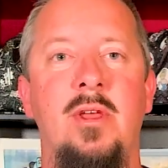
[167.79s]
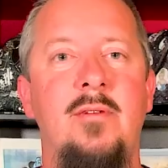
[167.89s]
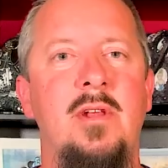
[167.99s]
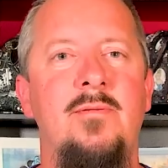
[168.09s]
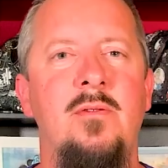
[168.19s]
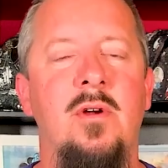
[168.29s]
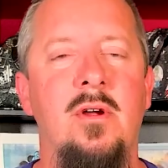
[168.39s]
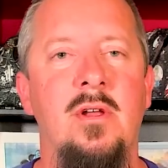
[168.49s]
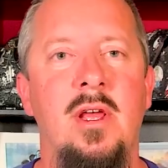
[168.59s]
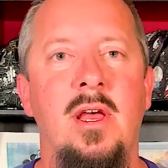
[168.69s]
Even if you
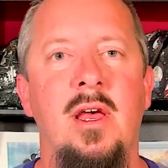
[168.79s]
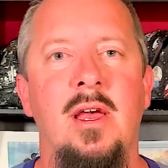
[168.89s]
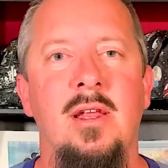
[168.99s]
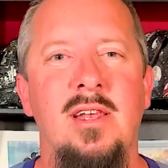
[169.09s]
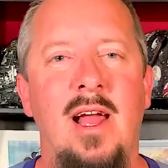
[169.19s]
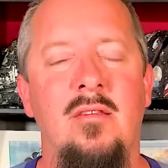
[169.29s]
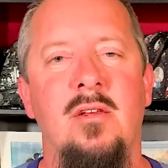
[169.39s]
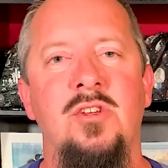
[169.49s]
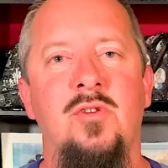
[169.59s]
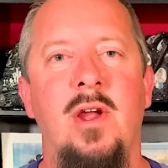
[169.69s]
heard not
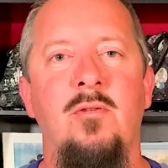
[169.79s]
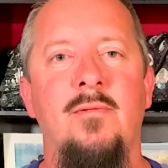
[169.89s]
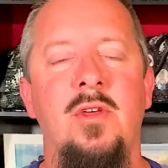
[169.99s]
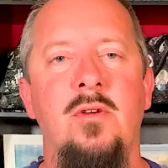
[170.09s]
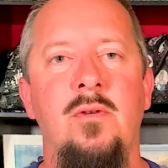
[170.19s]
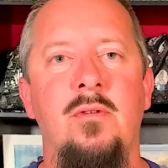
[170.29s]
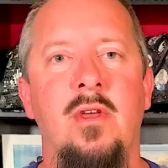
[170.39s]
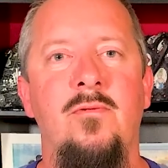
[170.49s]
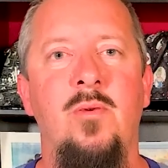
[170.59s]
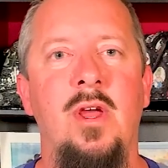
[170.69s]
such great reviews,
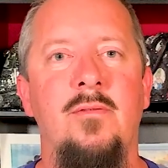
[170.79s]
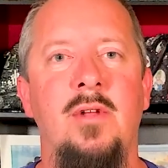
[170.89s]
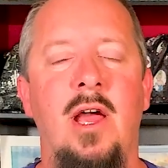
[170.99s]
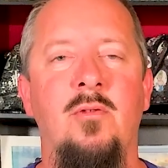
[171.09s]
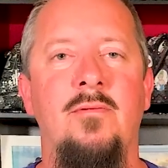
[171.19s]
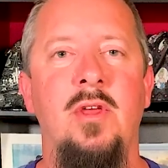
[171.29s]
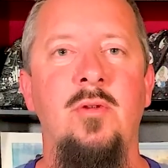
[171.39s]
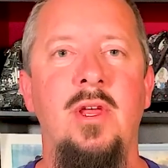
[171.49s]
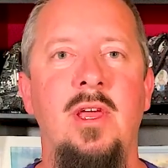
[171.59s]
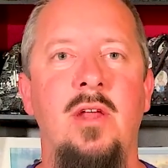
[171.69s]
if we have not
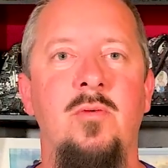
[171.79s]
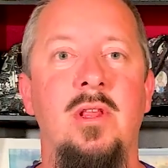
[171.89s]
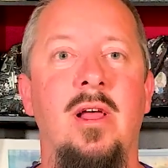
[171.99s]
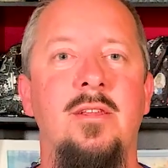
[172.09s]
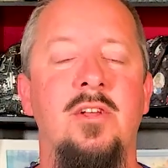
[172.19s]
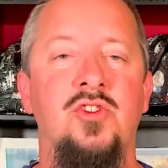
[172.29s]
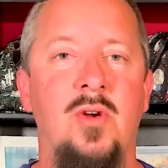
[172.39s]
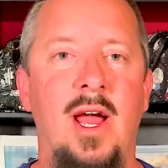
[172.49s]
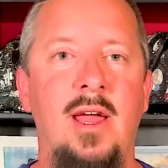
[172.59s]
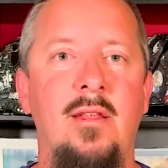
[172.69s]
reviewed it yet, we'd like to
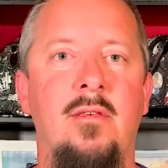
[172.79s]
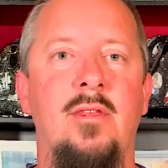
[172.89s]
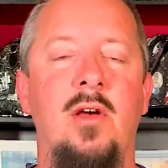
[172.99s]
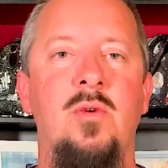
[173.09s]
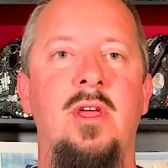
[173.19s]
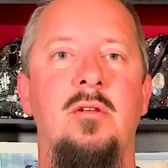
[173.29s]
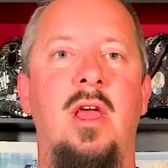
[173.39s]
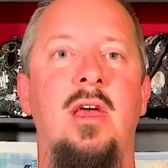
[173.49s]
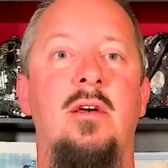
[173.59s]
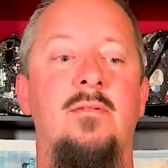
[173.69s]
try it so that we can
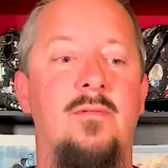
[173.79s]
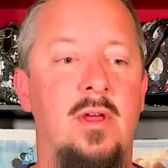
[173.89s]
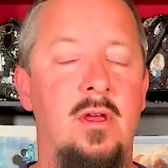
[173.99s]
have